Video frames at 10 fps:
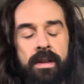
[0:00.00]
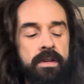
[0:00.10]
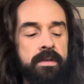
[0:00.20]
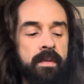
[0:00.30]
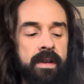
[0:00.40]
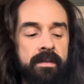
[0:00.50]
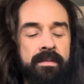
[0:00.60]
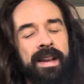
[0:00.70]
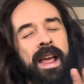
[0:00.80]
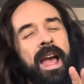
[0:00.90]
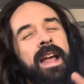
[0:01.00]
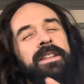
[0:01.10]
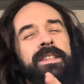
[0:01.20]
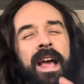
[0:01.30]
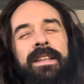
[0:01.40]
It just it
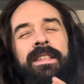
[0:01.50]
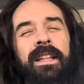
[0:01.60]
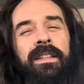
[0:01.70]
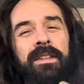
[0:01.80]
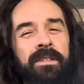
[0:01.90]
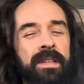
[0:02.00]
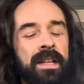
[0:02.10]
just has that little